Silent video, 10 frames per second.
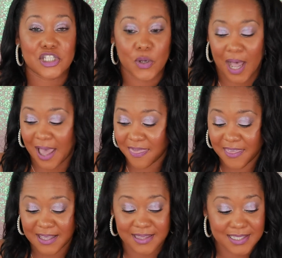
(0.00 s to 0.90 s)
So I
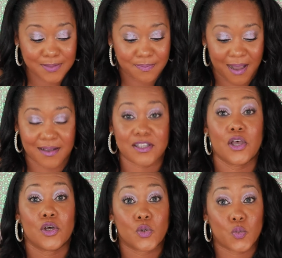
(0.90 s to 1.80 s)
think this box
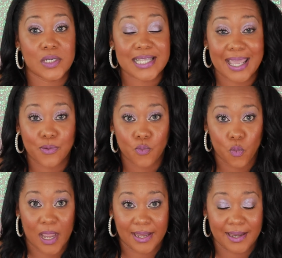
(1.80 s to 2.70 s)
was a
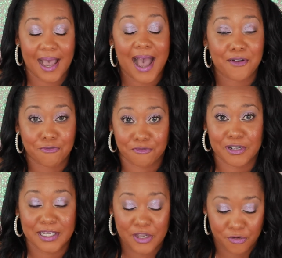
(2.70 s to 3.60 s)
win. I
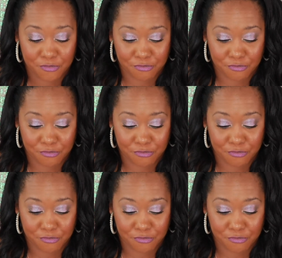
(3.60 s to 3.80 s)
really